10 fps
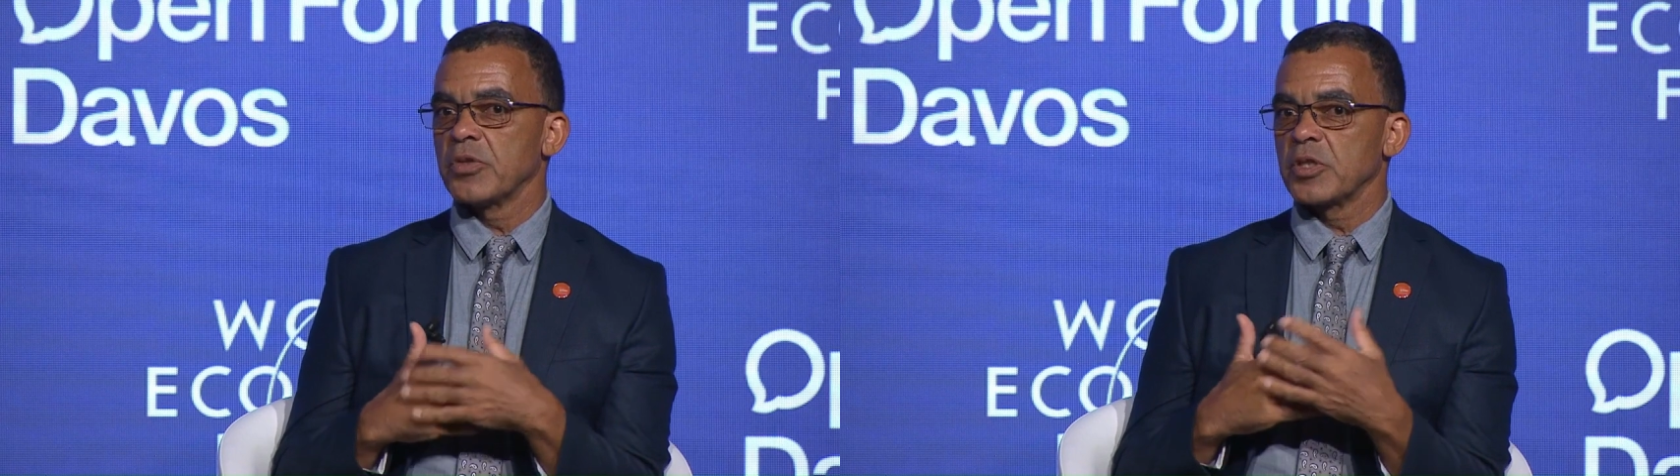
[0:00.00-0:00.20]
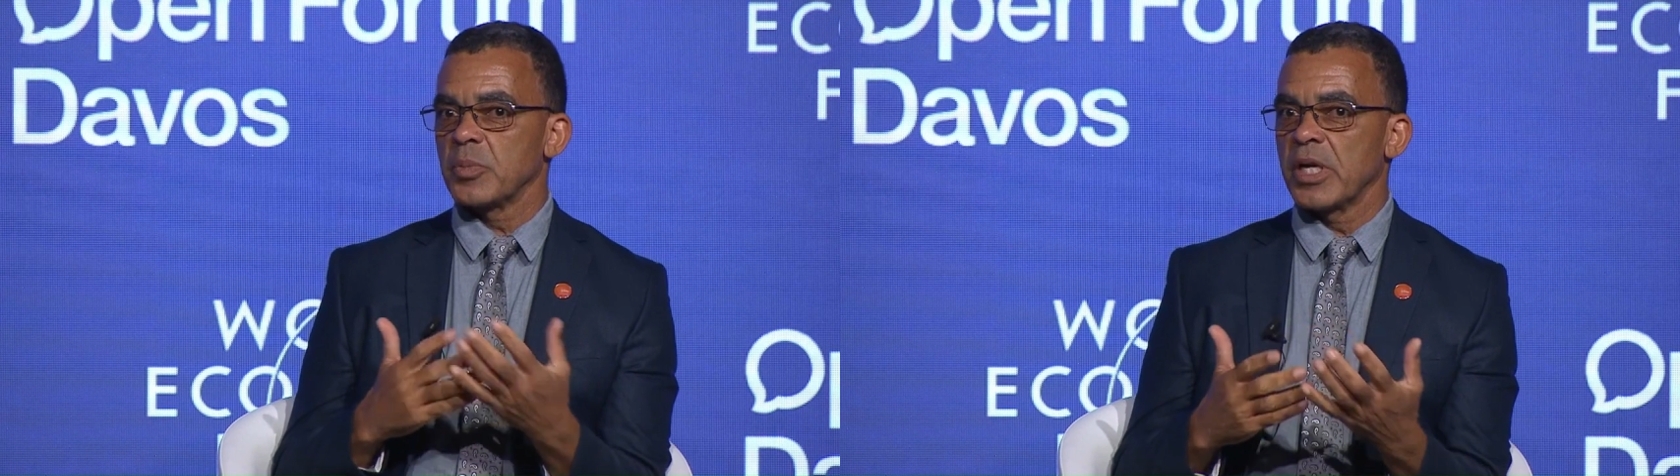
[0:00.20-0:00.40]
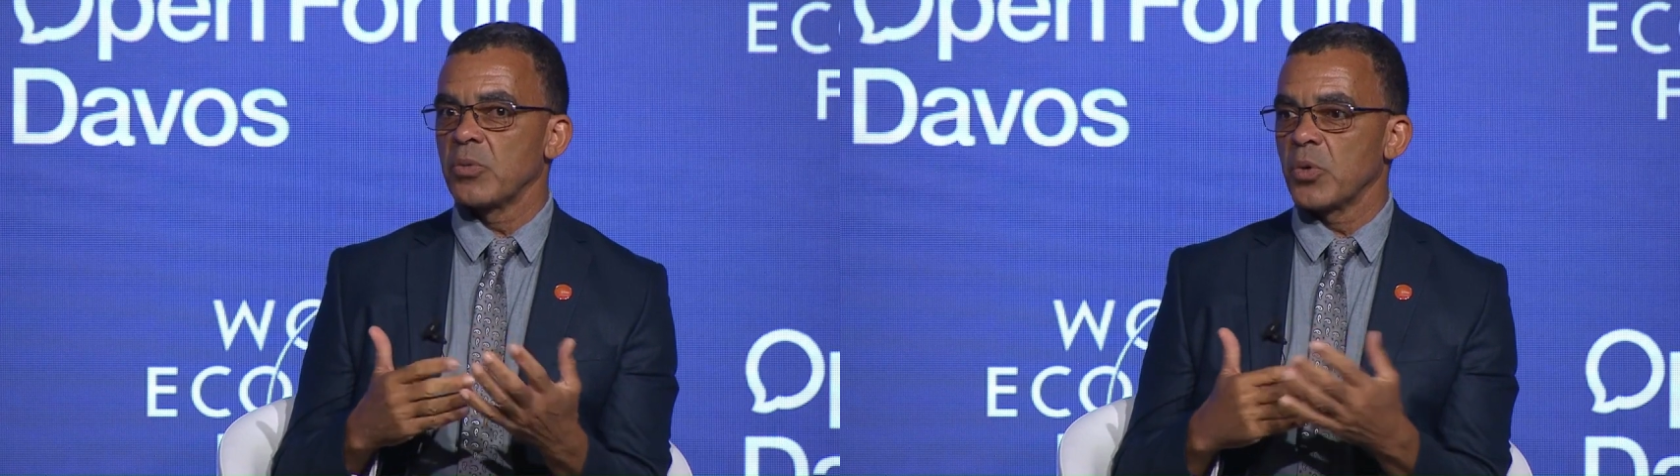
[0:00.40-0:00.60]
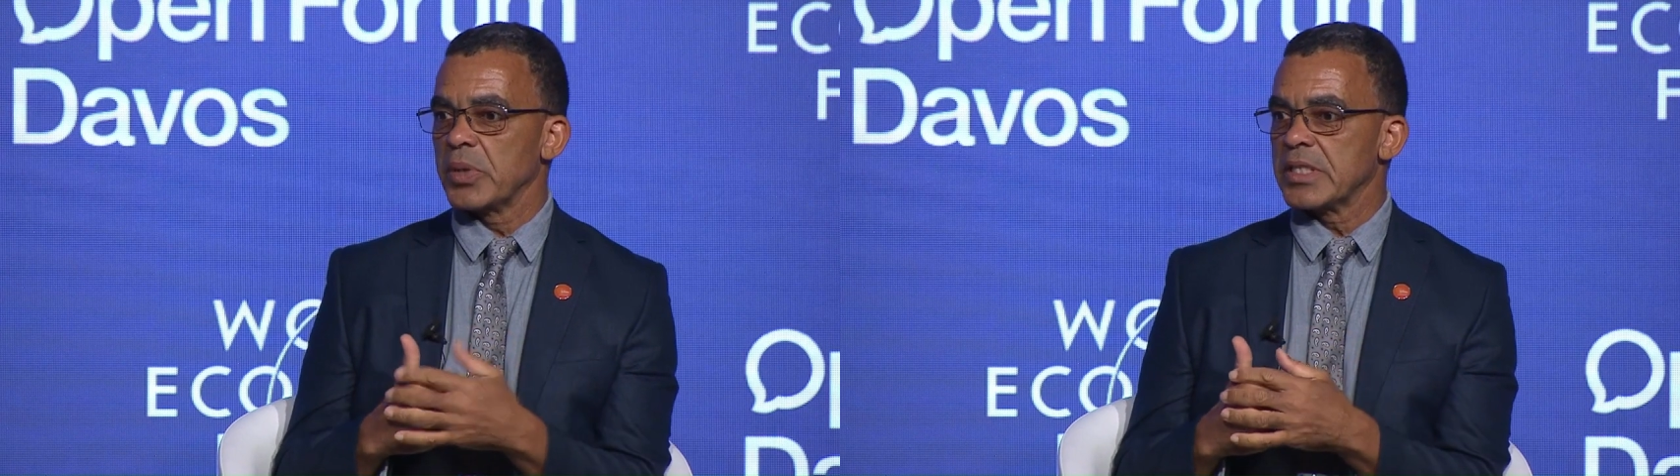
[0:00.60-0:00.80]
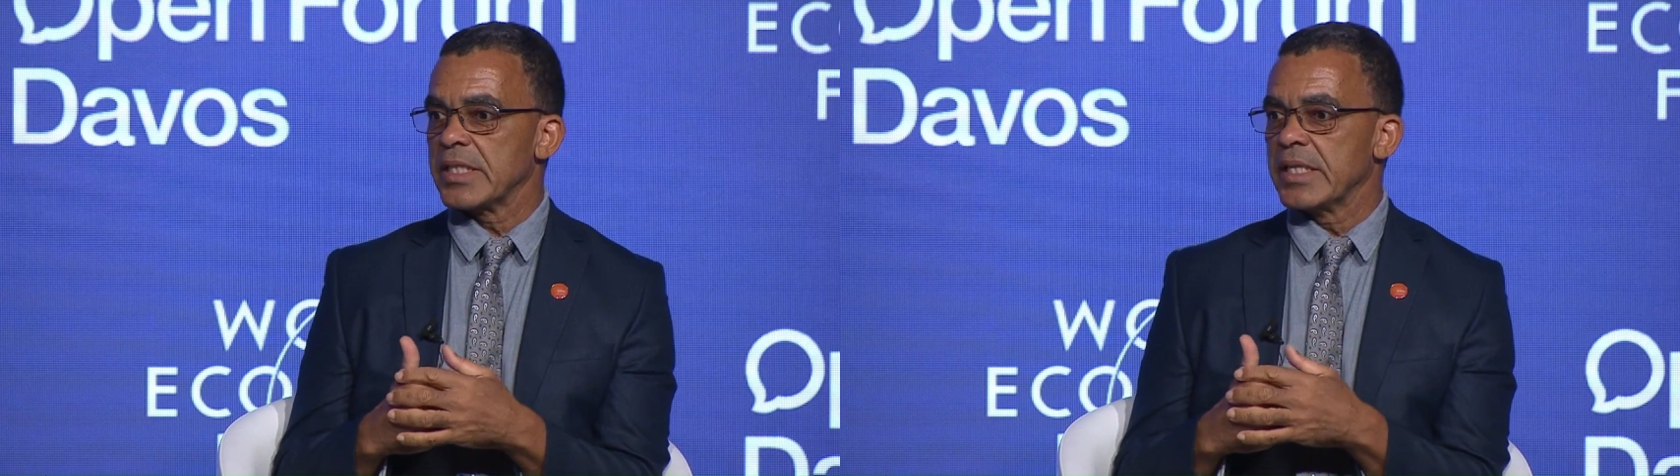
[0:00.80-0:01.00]
to explain what
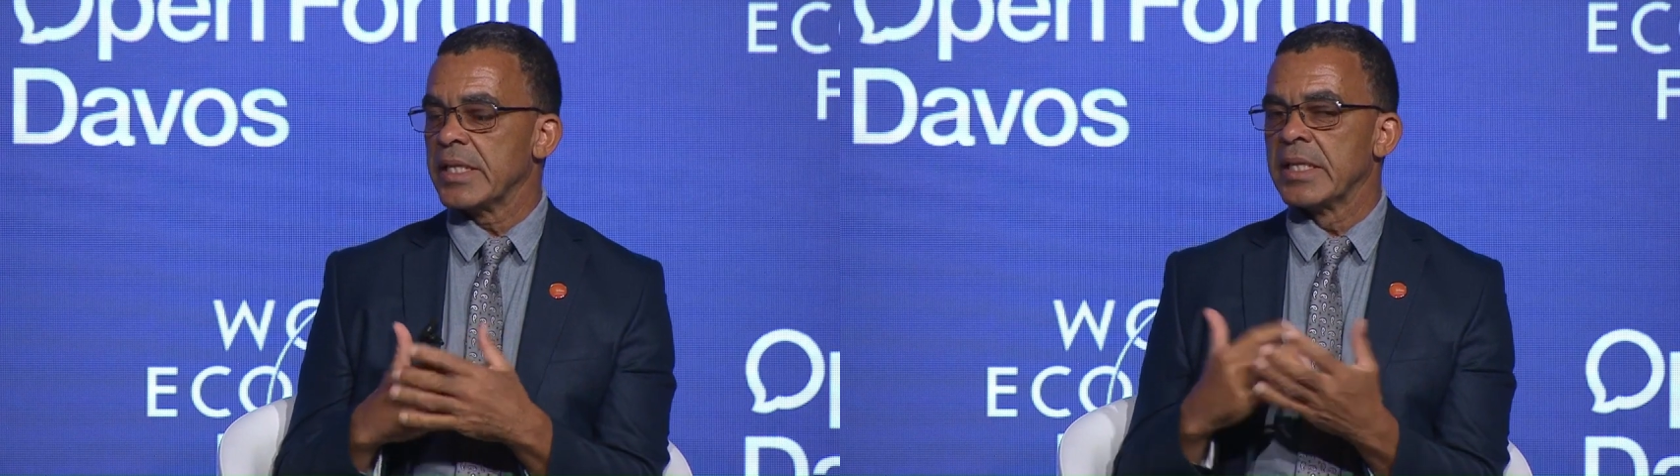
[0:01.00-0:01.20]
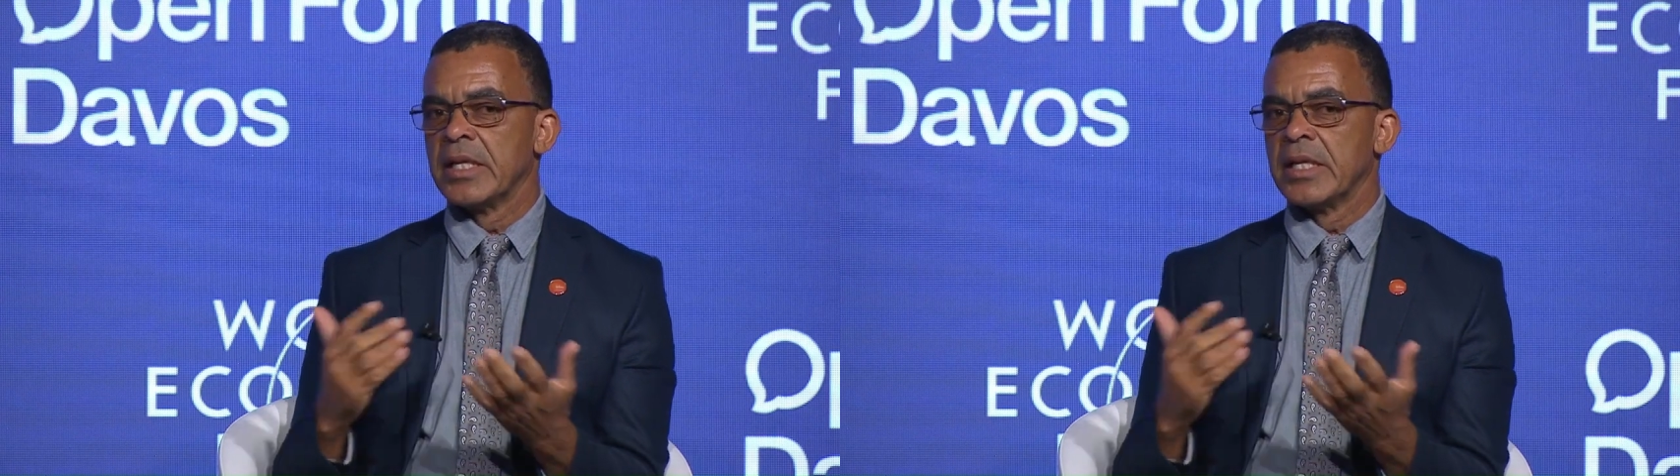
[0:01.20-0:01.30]
we see